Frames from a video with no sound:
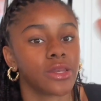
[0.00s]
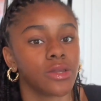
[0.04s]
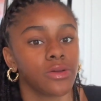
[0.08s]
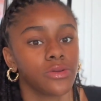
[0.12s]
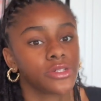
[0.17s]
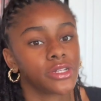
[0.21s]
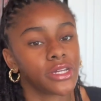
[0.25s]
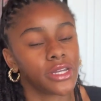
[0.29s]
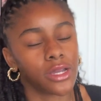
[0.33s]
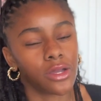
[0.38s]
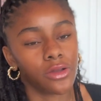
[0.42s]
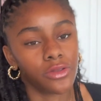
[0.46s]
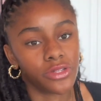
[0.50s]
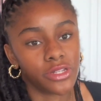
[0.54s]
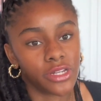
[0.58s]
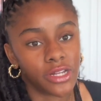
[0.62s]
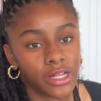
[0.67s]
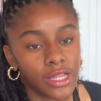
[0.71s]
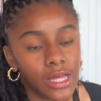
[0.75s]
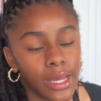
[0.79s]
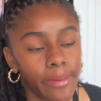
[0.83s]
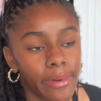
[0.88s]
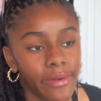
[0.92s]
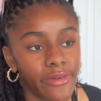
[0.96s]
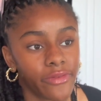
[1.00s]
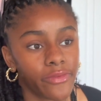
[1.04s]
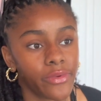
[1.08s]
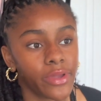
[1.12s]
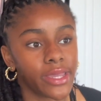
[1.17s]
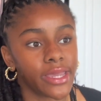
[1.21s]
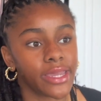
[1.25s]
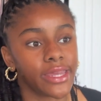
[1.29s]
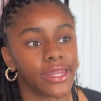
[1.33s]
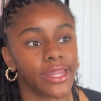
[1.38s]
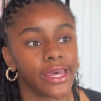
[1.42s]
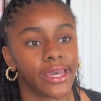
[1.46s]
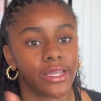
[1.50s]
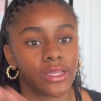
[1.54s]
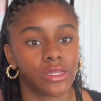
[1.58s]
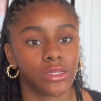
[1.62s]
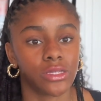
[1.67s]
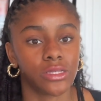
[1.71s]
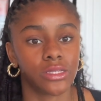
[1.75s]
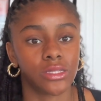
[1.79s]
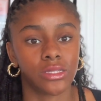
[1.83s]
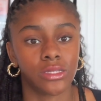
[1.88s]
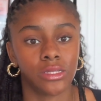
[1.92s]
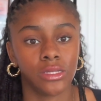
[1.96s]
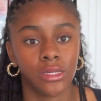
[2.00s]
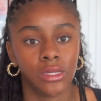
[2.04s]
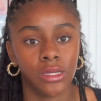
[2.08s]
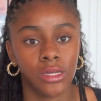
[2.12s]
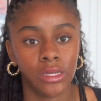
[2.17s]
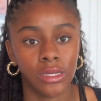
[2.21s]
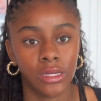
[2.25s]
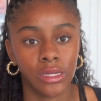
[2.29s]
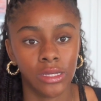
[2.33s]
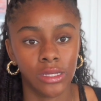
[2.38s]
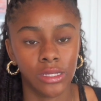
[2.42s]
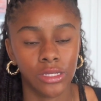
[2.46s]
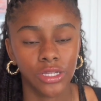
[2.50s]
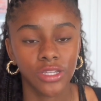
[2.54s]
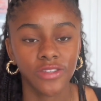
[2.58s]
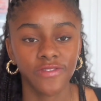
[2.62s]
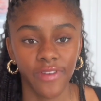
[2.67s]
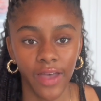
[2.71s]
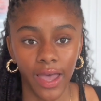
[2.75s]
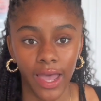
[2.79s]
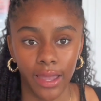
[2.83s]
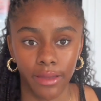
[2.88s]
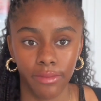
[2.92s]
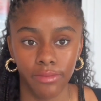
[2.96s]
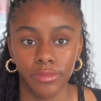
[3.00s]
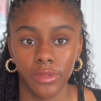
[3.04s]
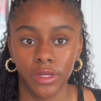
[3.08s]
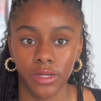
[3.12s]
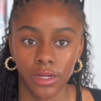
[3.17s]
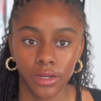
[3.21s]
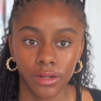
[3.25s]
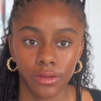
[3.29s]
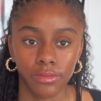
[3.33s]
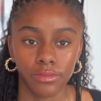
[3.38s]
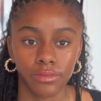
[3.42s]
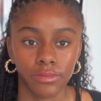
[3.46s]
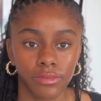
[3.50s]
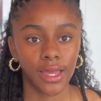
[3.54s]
Don't try to go to the club every weekend. Like just vibe, you know?